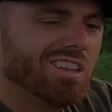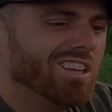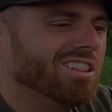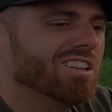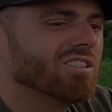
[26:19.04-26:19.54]

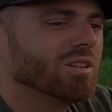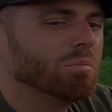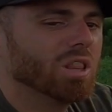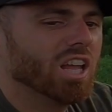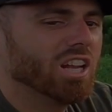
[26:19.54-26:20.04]
He literally
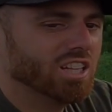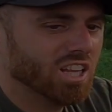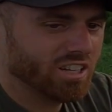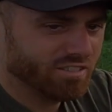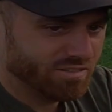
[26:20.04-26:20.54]
played it
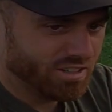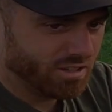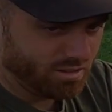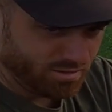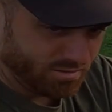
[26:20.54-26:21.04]
like a
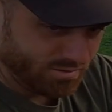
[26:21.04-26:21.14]
fiddle.